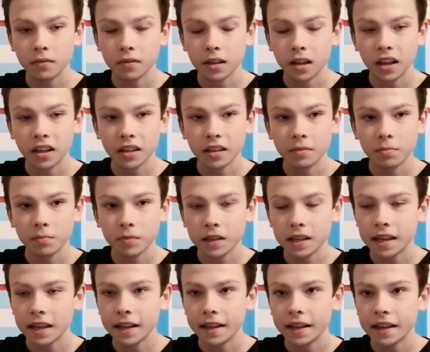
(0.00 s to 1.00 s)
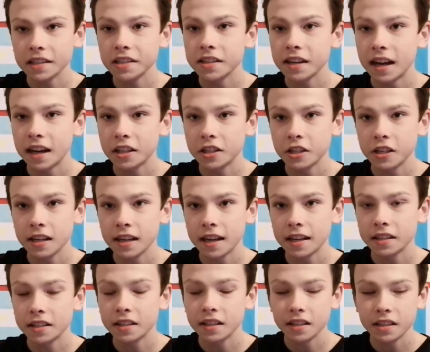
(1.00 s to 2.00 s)
like, he hasn't actually
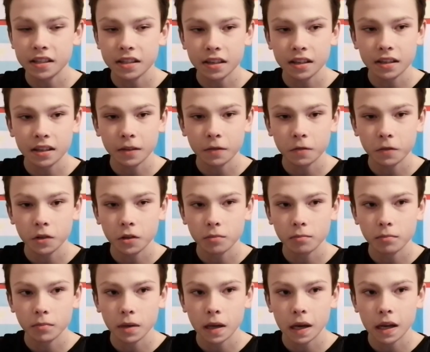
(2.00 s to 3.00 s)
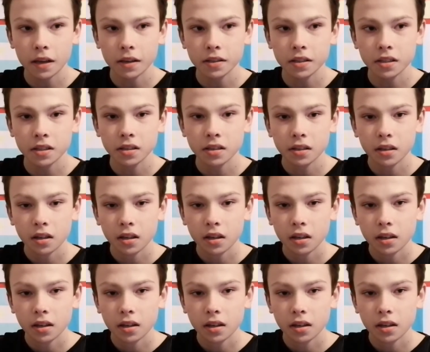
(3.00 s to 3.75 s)
had any significant minutes.